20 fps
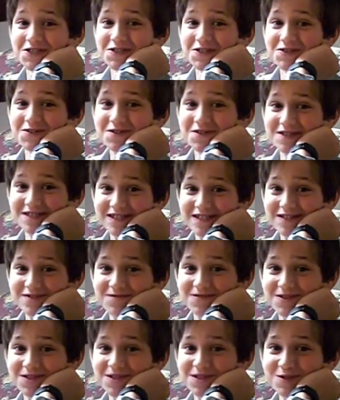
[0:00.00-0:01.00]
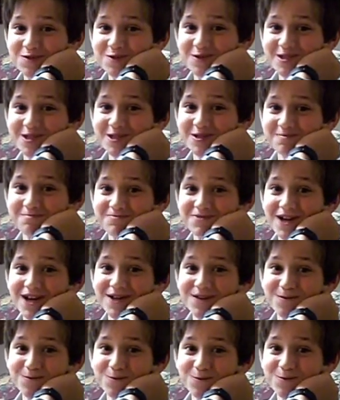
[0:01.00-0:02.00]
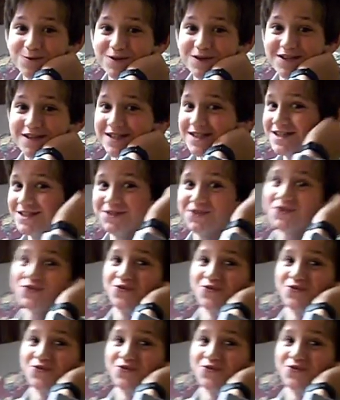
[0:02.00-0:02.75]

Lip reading: You can even use it to play the Wii. It's